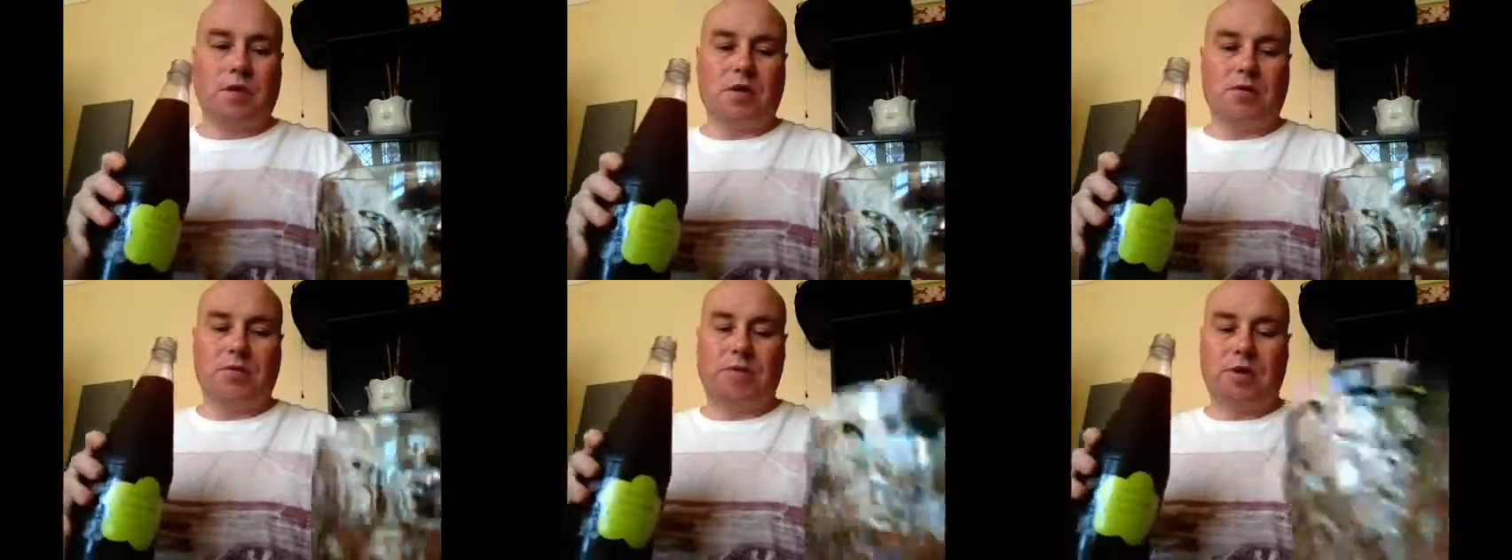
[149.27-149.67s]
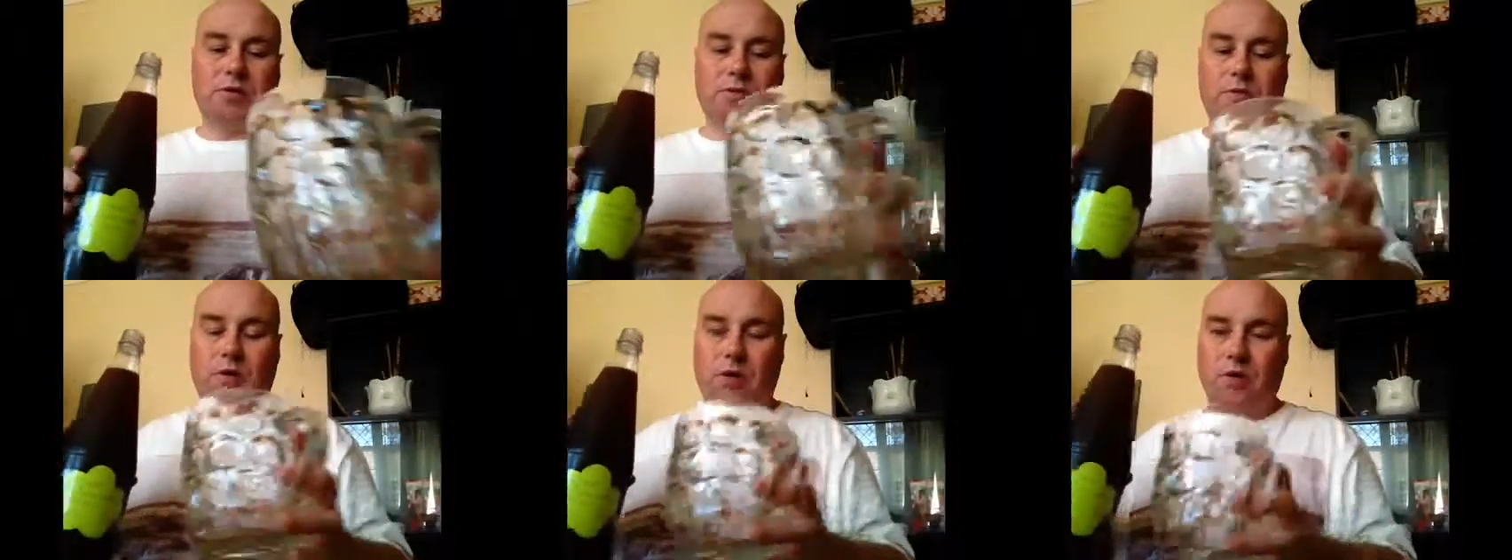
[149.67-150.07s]
Smell
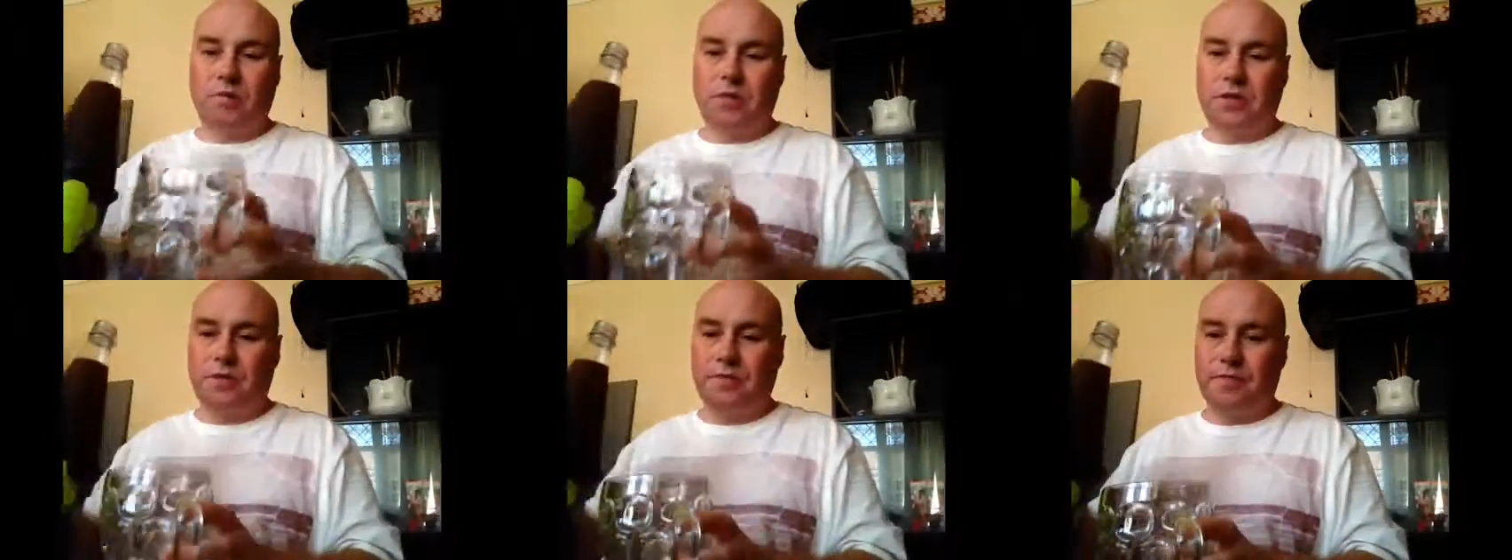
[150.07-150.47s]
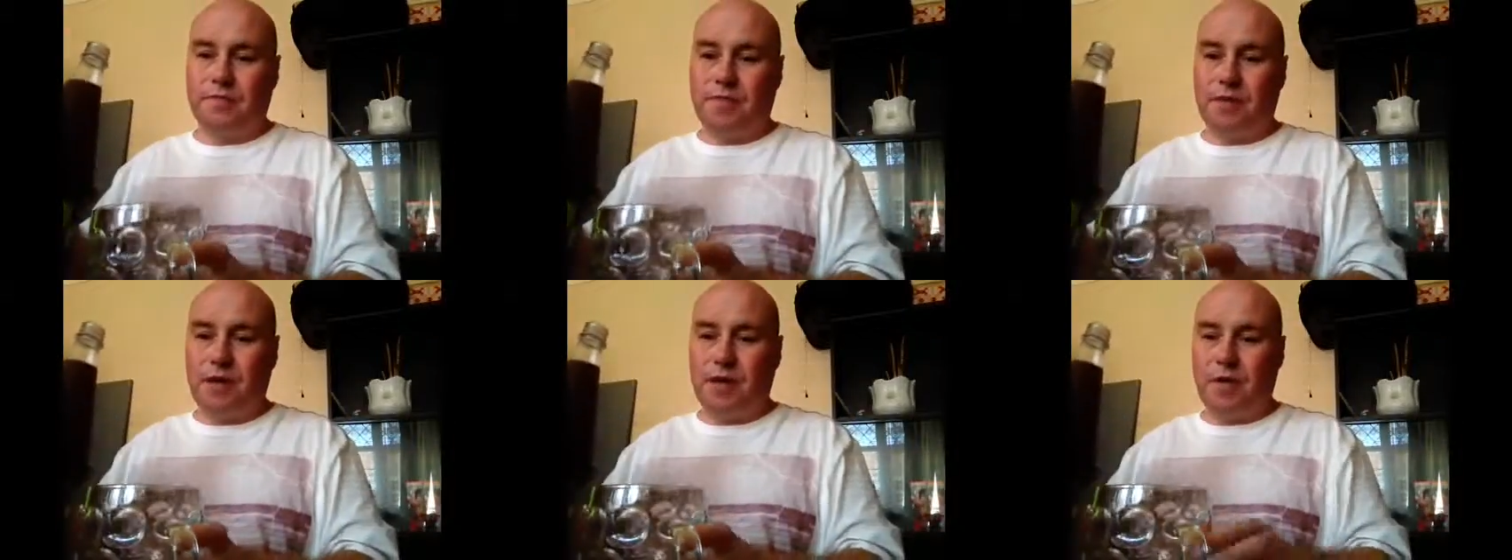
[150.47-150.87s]
some hops.
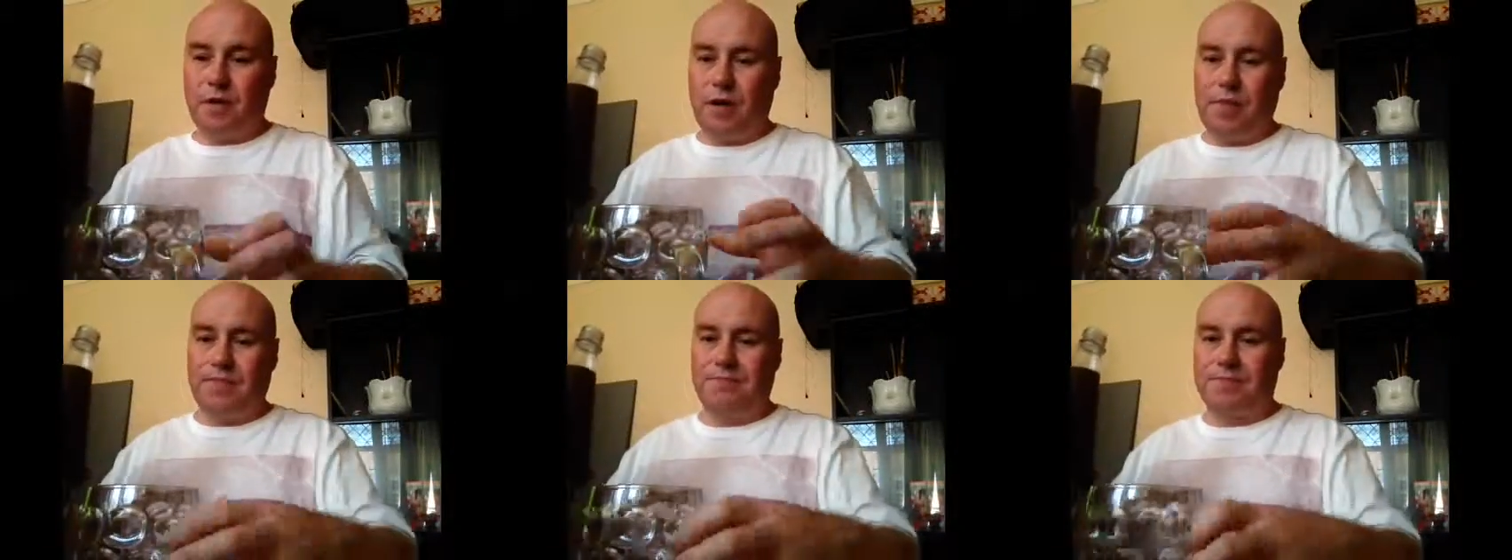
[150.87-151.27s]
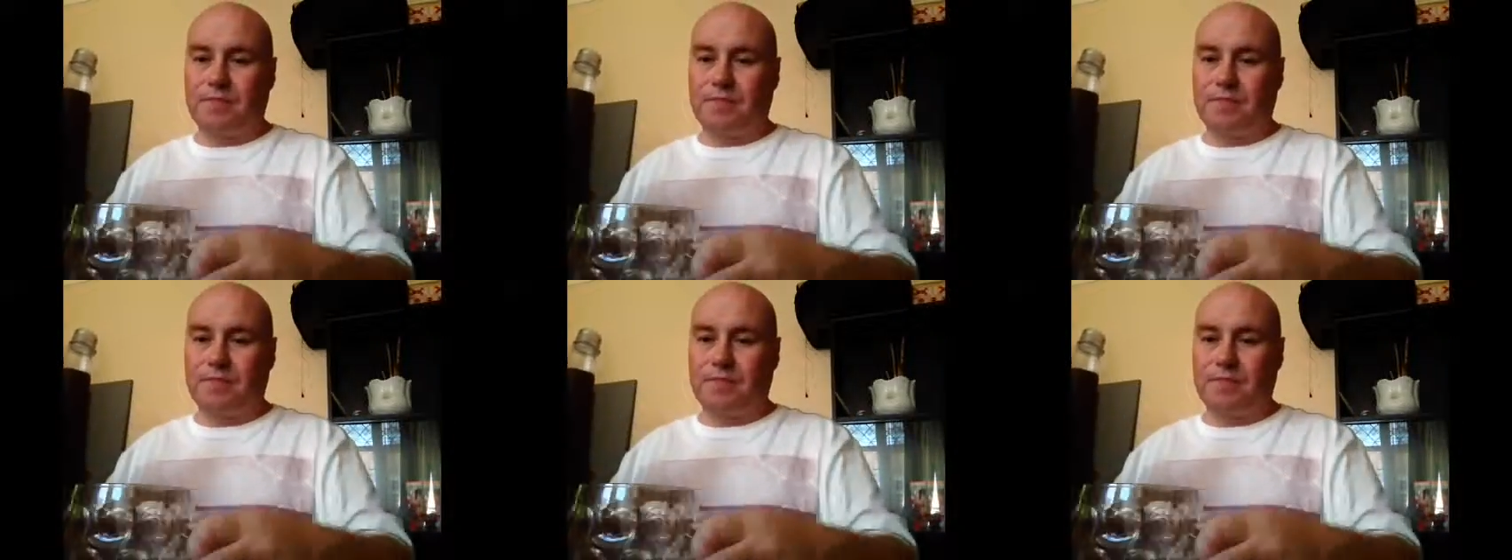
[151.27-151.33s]
Anyway.